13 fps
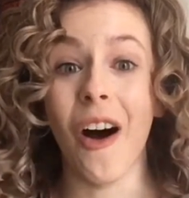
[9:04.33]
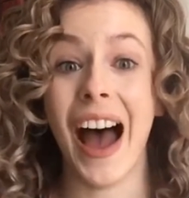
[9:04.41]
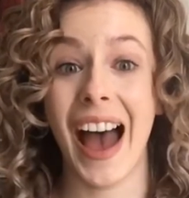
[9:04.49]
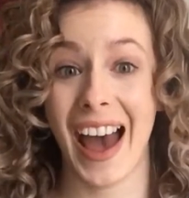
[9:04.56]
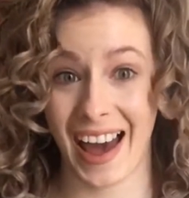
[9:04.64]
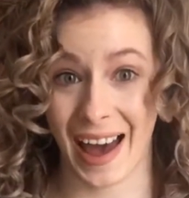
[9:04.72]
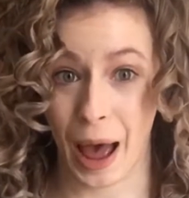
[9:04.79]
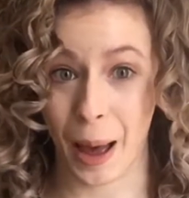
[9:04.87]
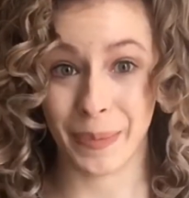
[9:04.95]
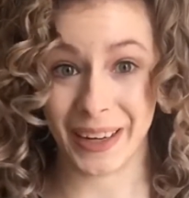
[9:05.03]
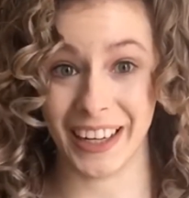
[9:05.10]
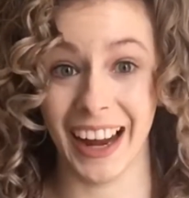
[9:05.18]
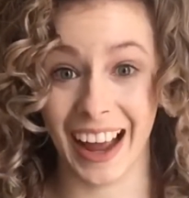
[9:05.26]

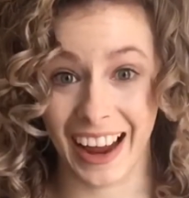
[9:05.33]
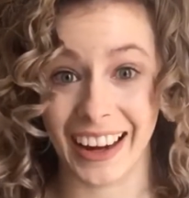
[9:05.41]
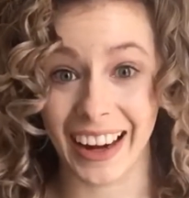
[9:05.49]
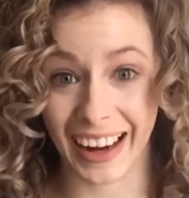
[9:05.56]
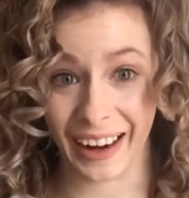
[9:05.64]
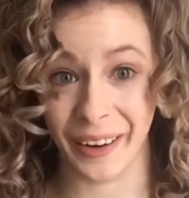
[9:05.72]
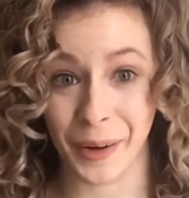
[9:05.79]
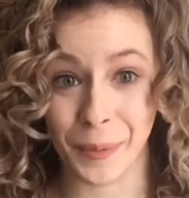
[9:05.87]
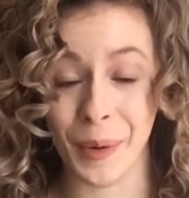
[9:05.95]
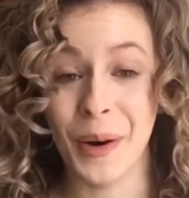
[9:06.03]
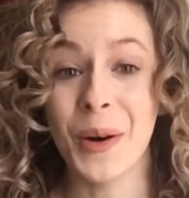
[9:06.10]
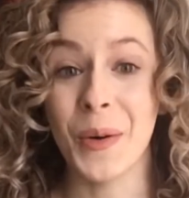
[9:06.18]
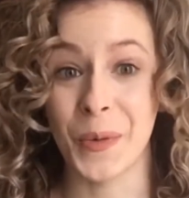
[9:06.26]
happy I am
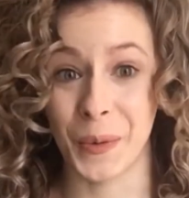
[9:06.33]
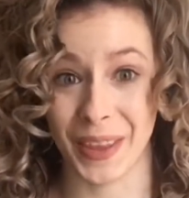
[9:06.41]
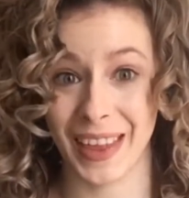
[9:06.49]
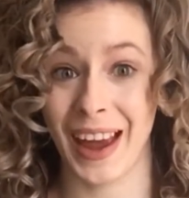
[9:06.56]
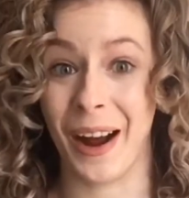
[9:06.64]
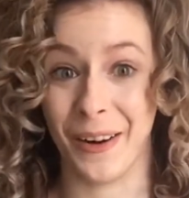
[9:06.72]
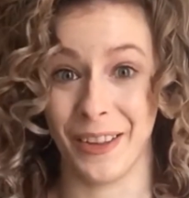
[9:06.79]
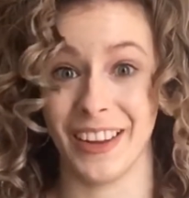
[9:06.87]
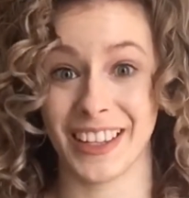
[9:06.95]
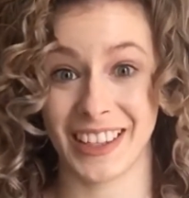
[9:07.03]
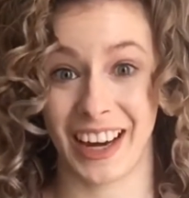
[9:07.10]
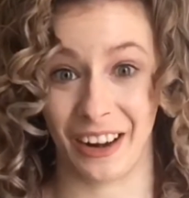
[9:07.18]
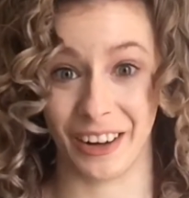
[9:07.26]
with how this
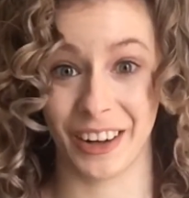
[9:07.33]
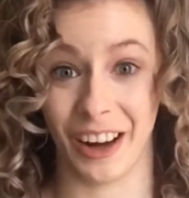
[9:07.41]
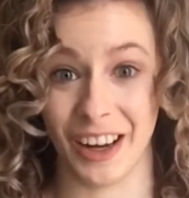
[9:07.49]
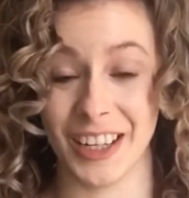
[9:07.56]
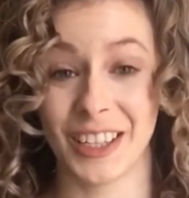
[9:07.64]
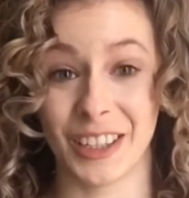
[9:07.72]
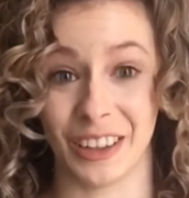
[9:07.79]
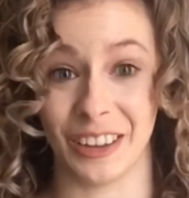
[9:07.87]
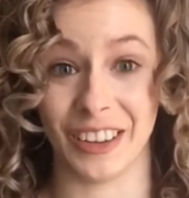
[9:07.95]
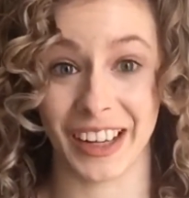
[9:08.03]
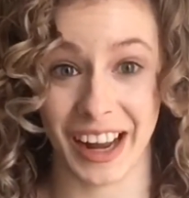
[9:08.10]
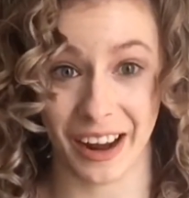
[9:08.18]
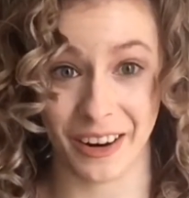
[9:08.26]
haircut turned
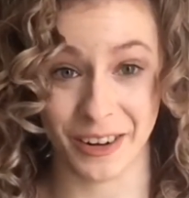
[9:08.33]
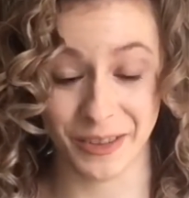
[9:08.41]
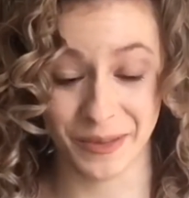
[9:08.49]
out.